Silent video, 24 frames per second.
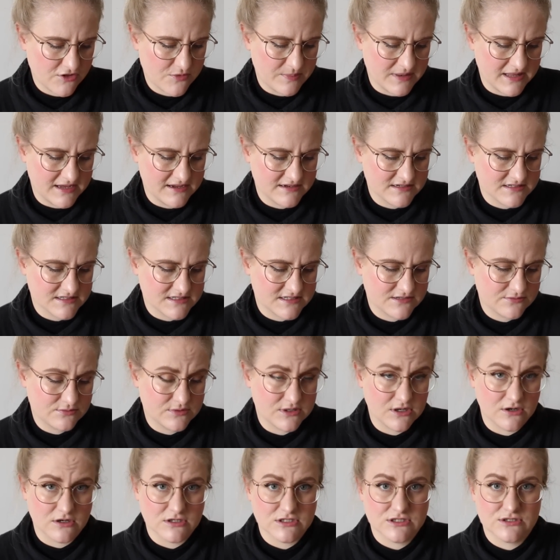blend,
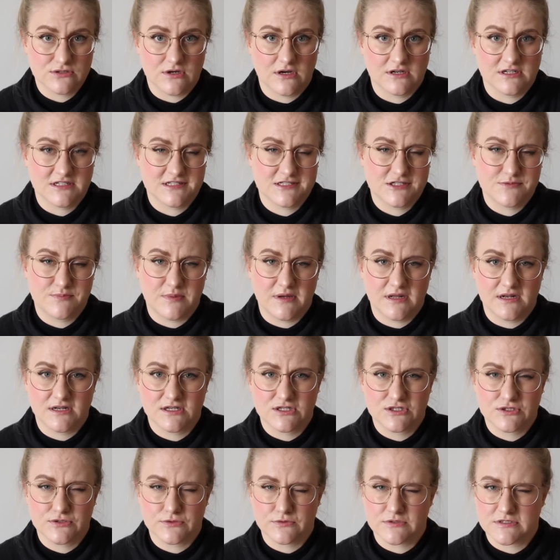we also got it spun
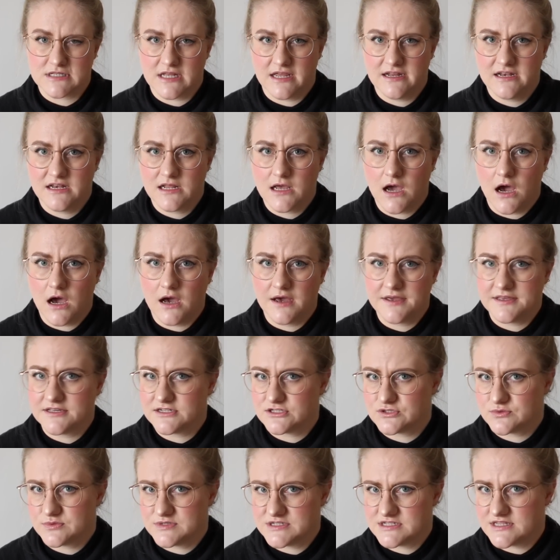to a slightly higher
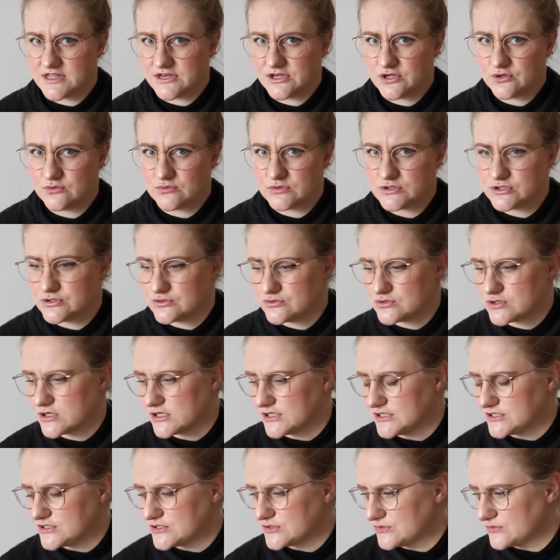twist than you would
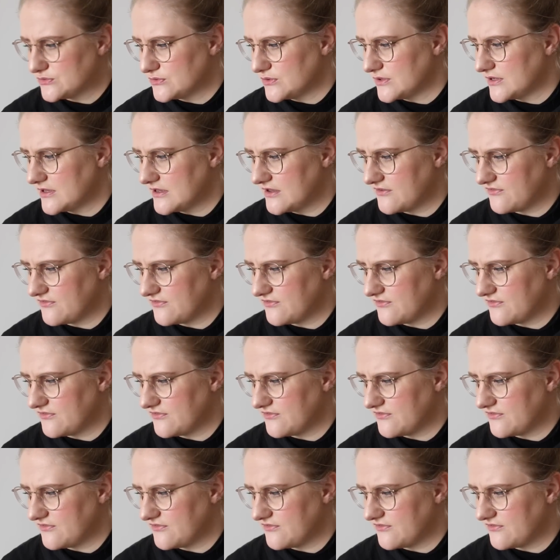usually do